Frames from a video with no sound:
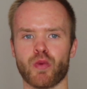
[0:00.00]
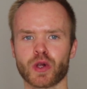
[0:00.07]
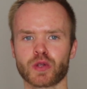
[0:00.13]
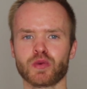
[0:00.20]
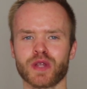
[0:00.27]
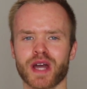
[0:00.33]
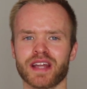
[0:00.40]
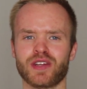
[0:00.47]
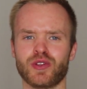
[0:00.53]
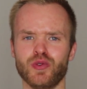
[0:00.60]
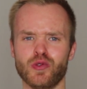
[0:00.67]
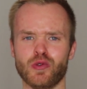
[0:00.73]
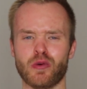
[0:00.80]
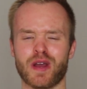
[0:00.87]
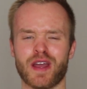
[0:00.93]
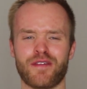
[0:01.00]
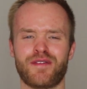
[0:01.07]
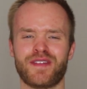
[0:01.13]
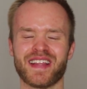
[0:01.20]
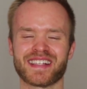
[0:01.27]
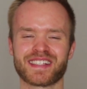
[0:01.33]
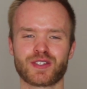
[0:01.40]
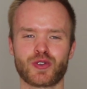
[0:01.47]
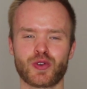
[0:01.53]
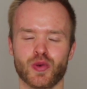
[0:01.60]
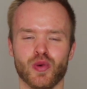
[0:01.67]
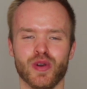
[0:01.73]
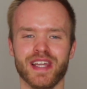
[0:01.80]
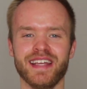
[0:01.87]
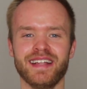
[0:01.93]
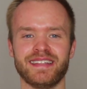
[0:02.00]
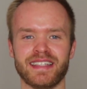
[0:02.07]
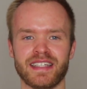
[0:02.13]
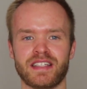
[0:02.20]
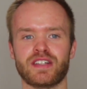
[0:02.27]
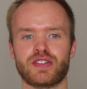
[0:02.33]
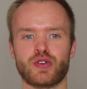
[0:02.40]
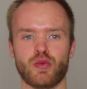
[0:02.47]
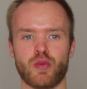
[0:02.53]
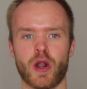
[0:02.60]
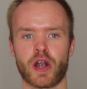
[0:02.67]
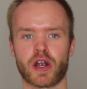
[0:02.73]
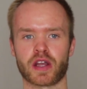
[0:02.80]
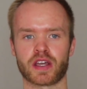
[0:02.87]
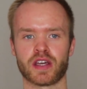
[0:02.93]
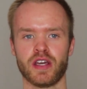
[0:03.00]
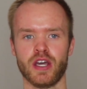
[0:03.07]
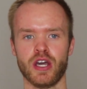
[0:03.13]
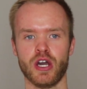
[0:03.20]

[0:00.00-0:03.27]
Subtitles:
what would I do if this truly needed to work?